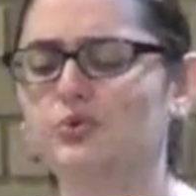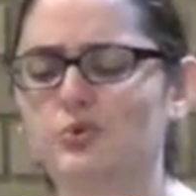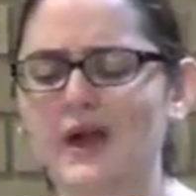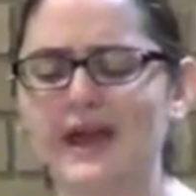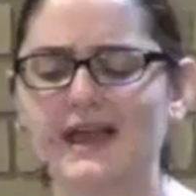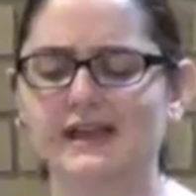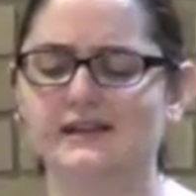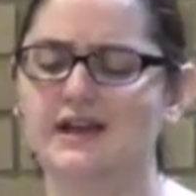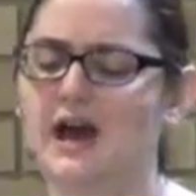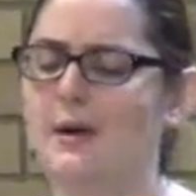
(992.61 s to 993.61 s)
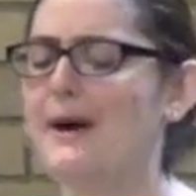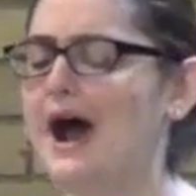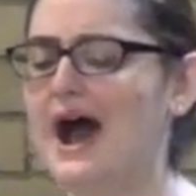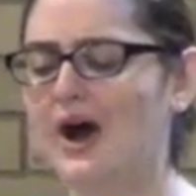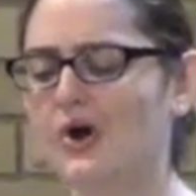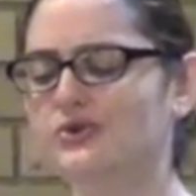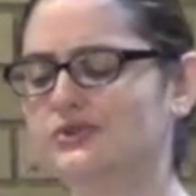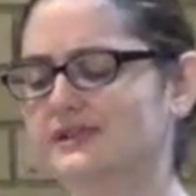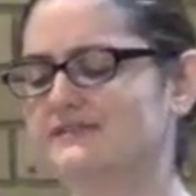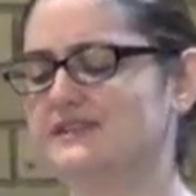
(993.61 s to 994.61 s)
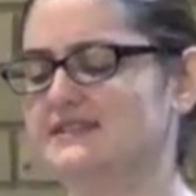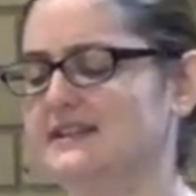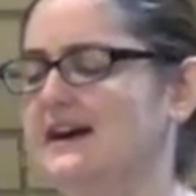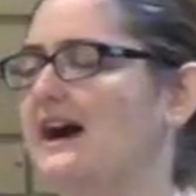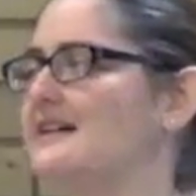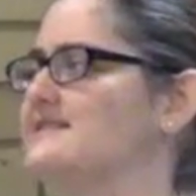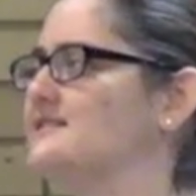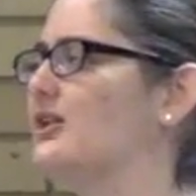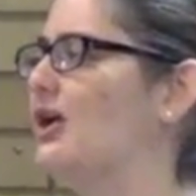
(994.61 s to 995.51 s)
prayed about how to live into God's